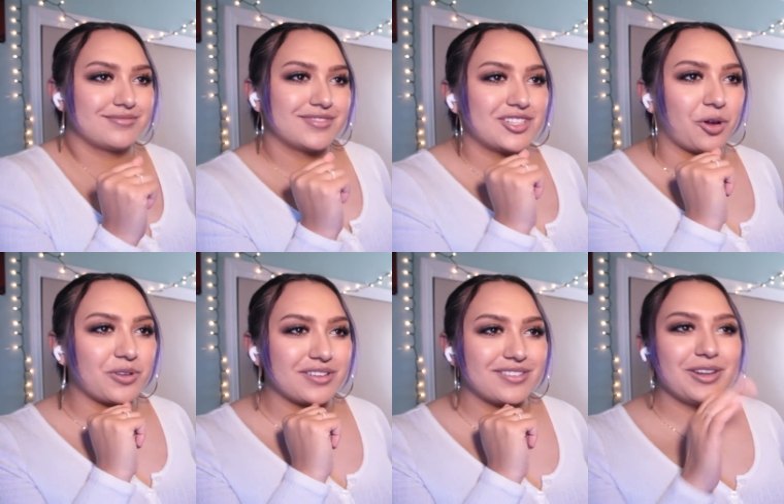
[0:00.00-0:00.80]

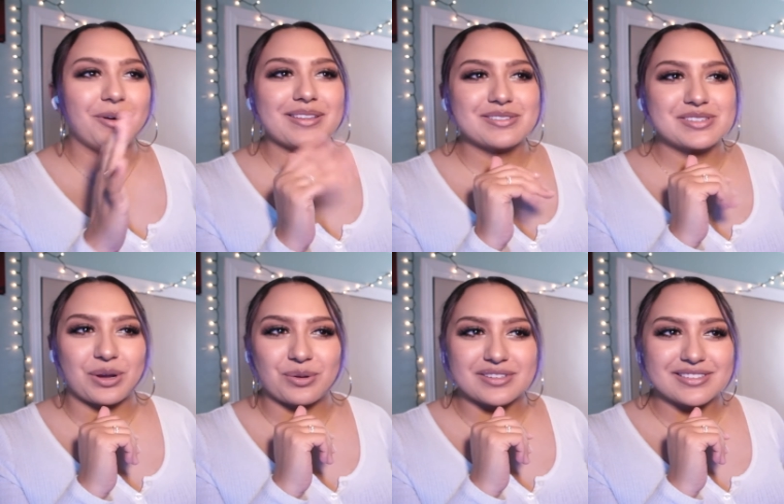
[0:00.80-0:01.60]
Shoulders, you know I love
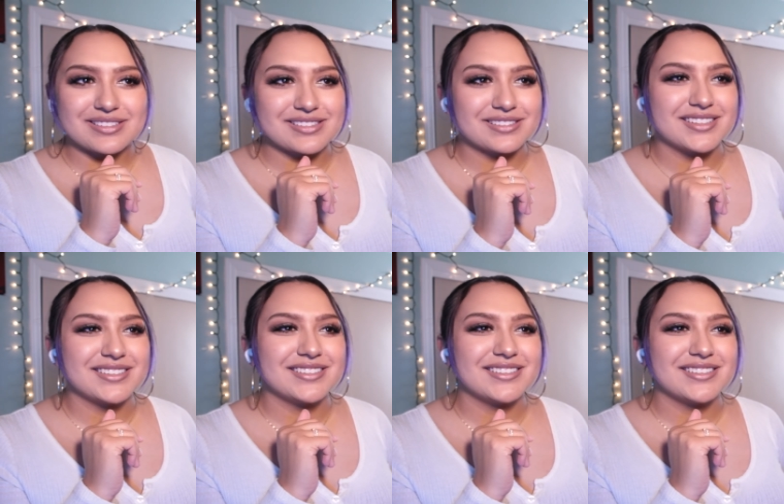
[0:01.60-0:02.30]
shoulders